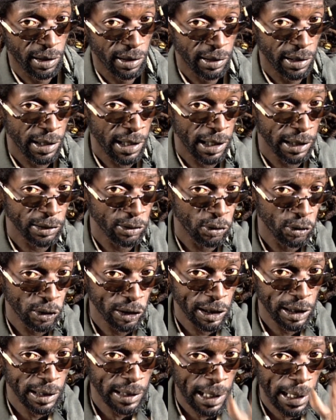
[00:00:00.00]
Then I saw
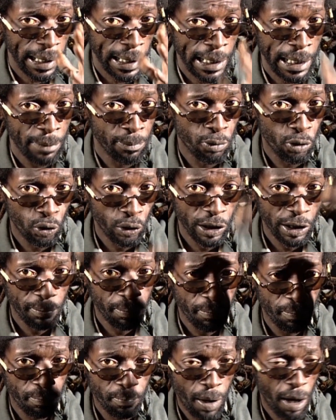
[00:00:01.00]
set a hypocrite,
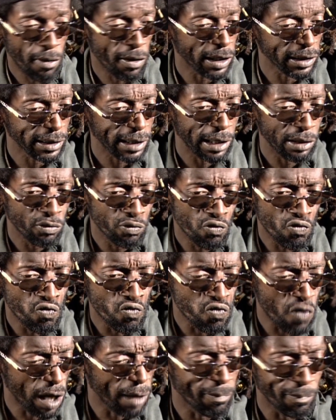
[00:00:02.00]
parasite,
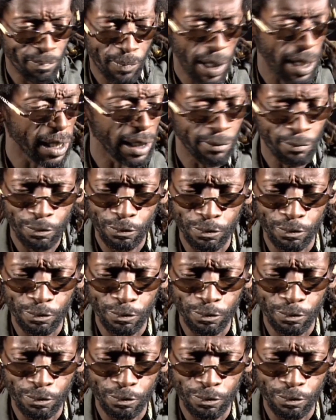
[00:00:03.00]
vampire,